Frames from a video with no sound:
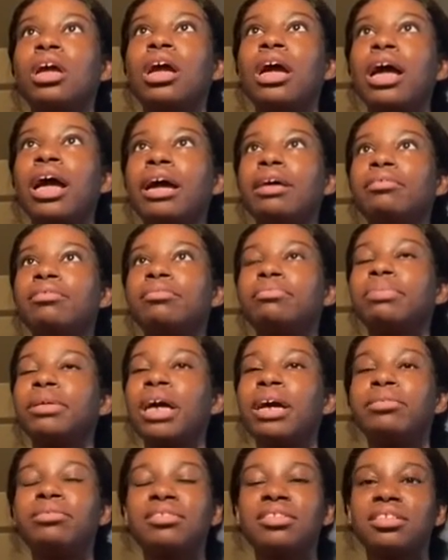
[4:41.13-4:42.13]
But
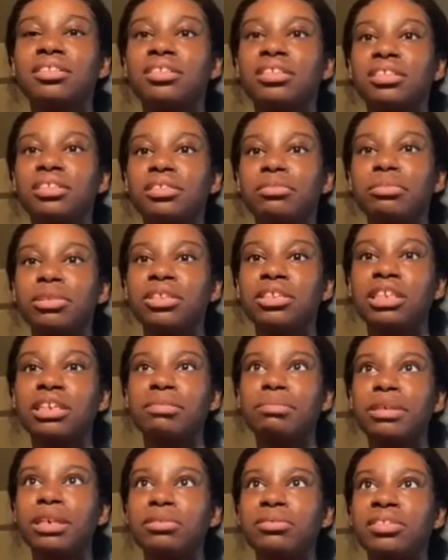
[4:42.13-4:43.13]
I was listening to music,
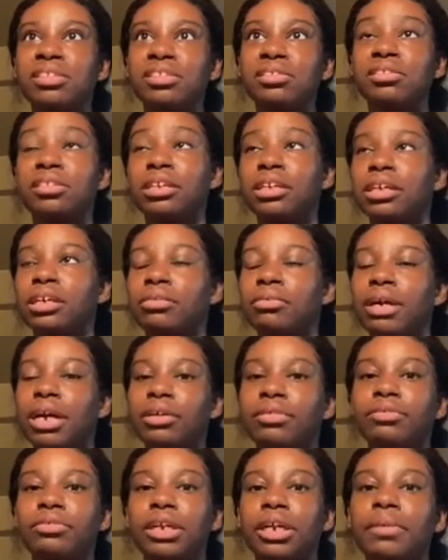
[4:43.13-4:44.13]
but I was still looking
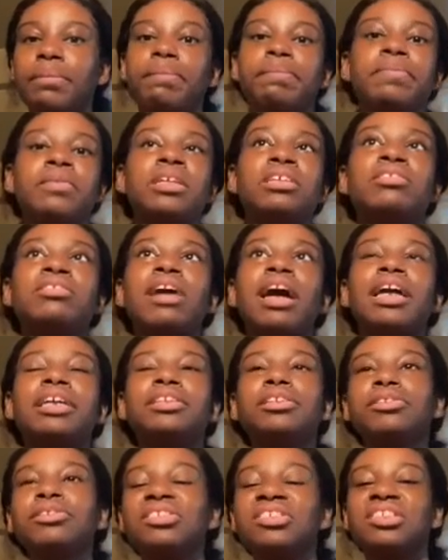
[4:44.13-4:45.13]
around, right? So I
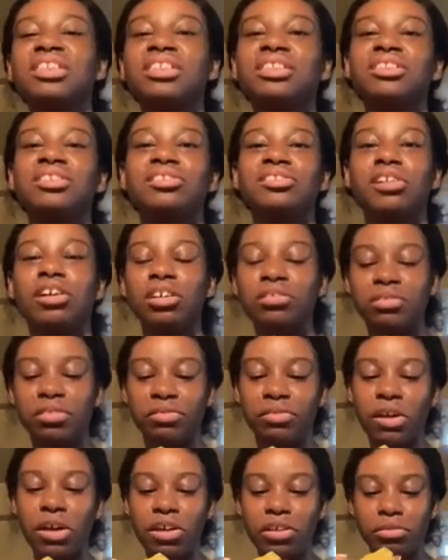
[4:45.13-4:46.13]
noticed that this car was
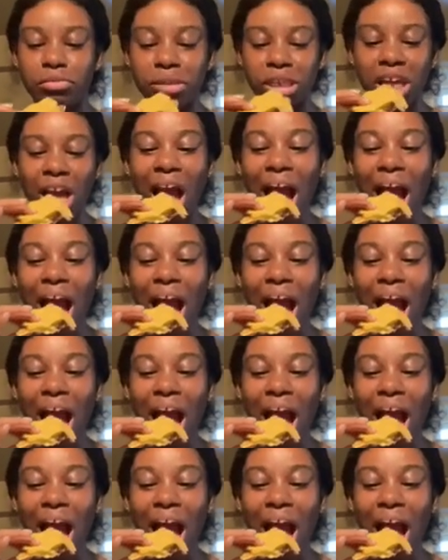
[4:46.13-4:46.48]
following me.